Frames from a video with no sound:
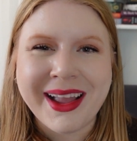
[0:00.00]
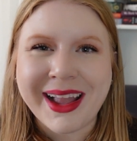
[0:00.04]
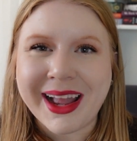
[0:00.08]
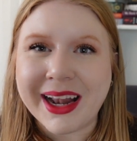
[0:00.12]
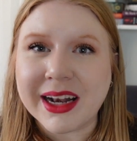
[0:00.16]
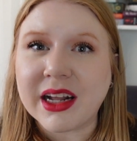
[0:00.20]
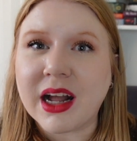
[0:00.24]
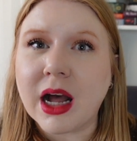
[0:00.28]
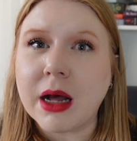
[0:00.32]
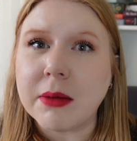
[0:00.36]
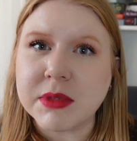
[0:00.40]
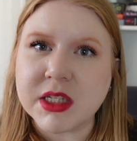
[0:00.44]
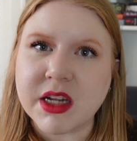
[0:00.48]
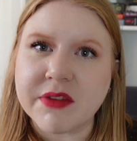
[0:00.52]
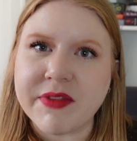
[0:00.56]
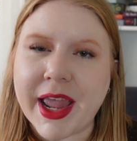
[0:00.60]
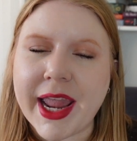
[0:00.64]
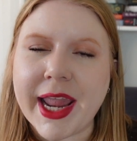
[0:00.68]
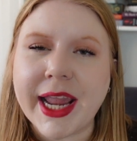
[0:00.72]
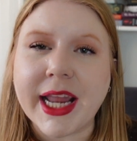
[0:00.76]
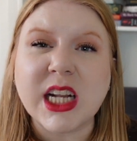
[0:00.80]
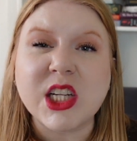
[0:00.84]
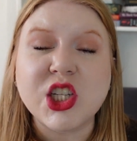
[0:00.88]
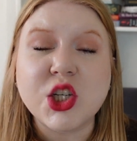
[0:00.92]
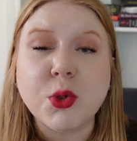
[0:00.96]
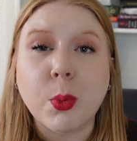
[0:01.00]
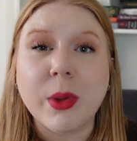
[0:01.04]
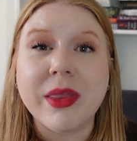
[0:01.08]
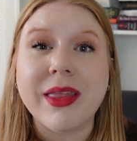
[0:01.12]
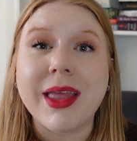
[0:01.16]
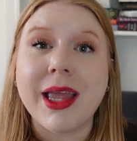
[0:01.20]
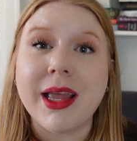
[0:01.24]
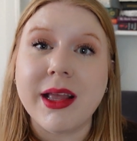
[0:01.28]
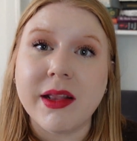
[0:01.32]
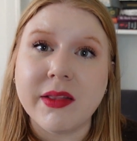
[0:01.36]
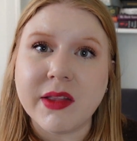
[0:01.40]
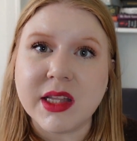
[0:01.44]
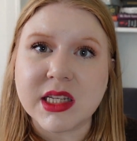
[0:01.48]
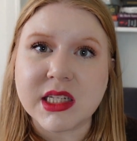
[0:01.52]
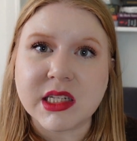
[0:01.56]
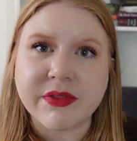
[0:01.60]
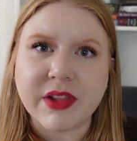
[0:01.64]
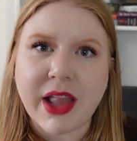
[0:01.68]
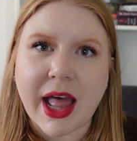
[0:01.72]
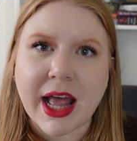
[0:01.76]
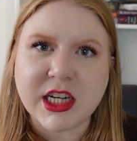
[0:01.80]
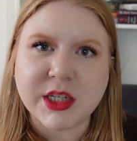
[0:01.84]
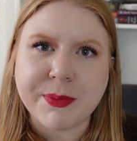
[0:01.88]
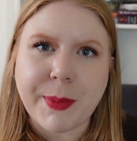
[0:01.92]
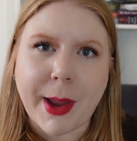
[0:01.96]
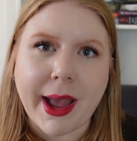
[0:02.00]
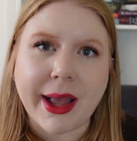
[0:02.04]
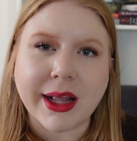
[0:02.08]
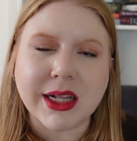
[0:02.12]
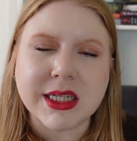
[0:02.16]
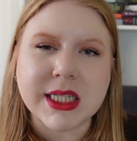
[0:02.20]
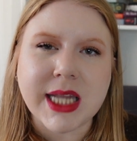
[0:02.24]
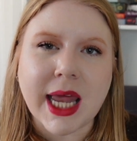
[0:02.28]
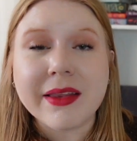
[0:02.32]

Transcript: and comes of age within these flashbacks.